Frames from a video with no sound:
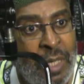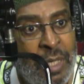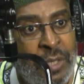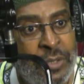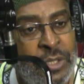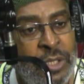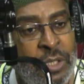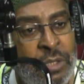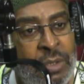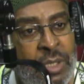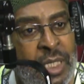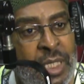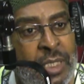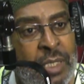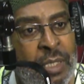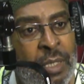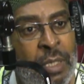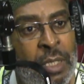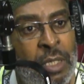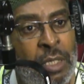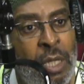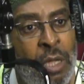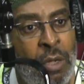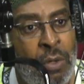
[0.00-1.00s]
So you need the
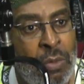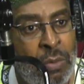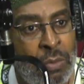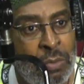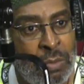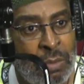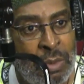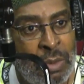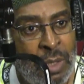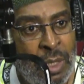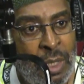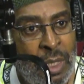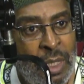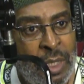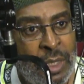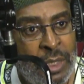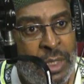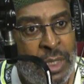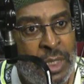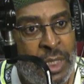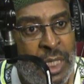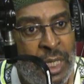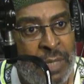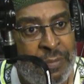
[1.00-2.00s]
loan
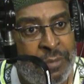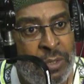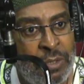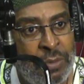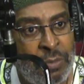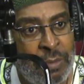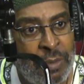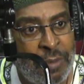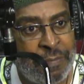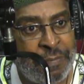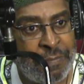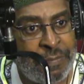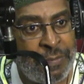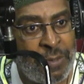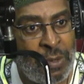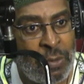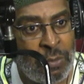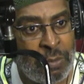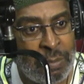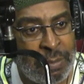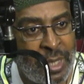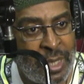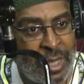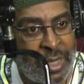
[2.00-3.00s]
to give you the
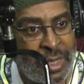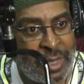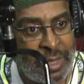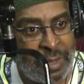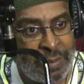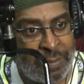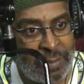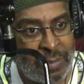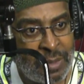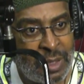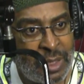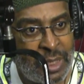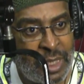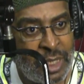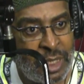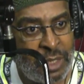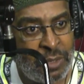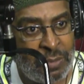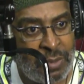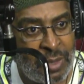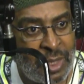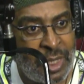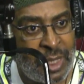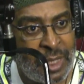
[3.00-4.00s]
float money that
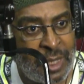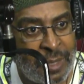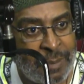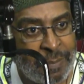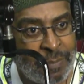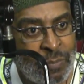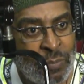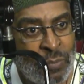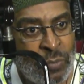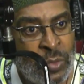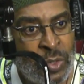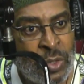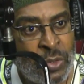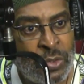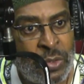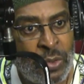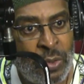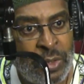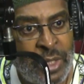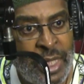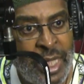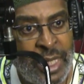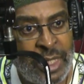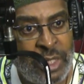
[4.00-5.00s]
you need
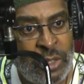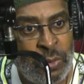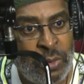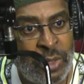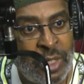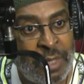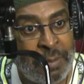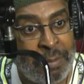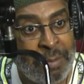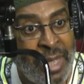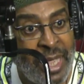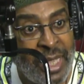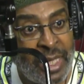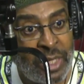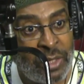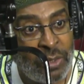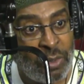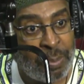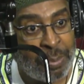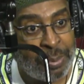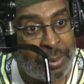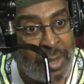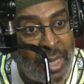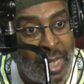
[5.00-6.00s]
so that you can make
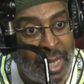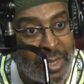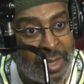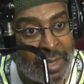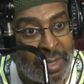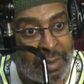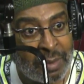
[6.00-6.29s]
your product,